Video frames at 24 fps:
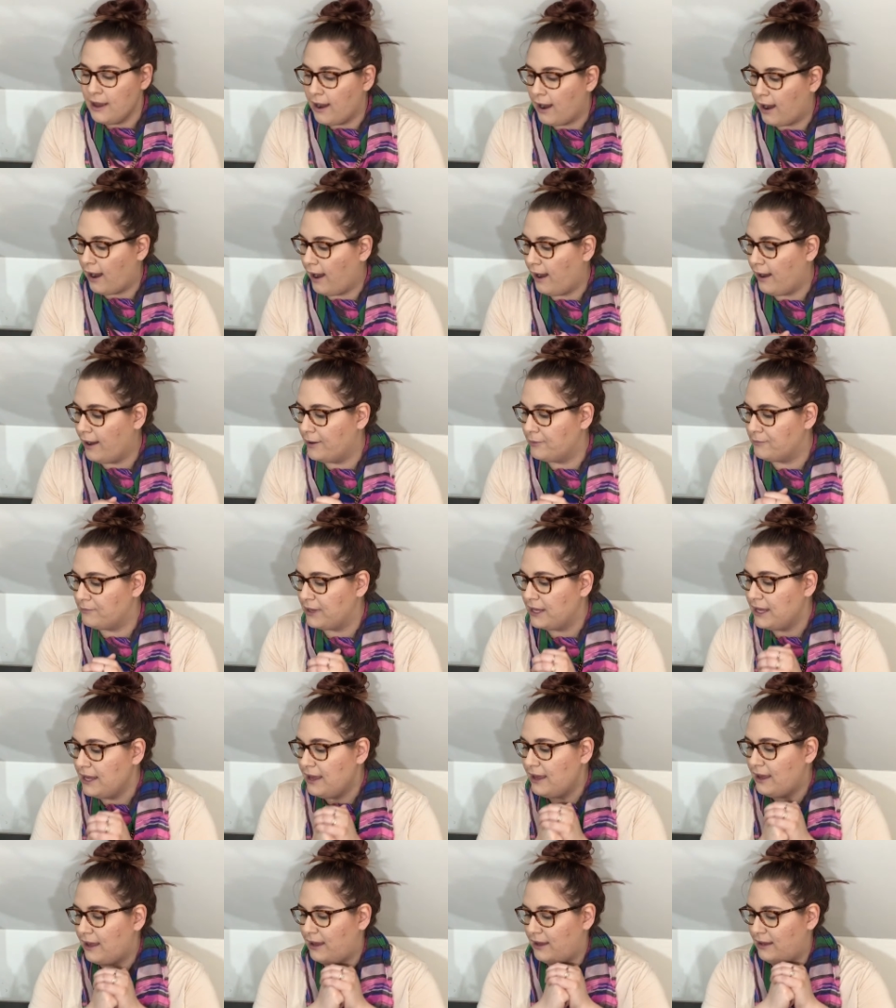
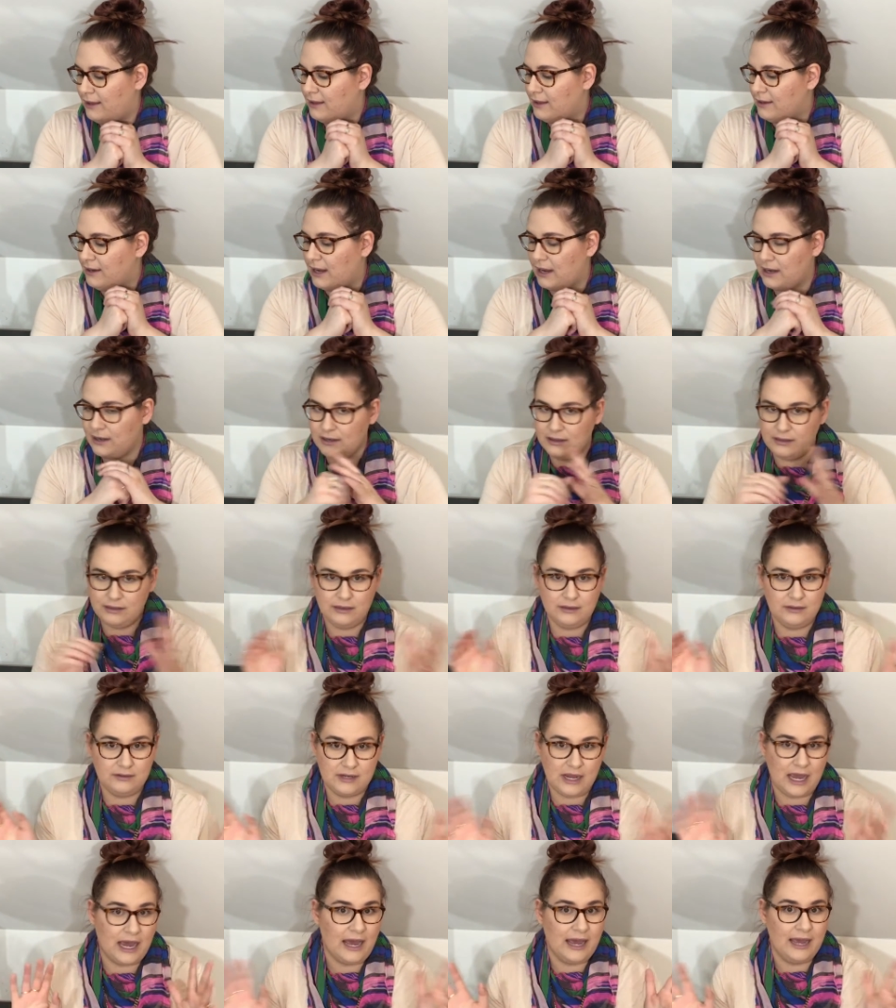And
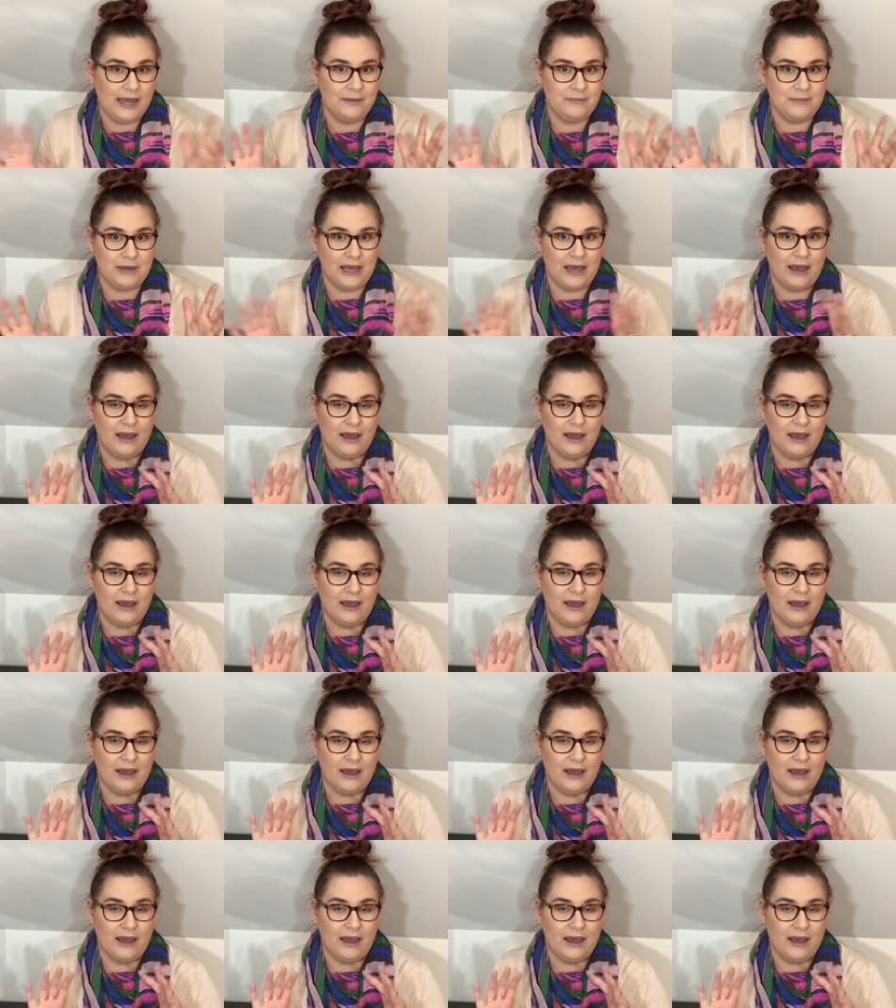anytime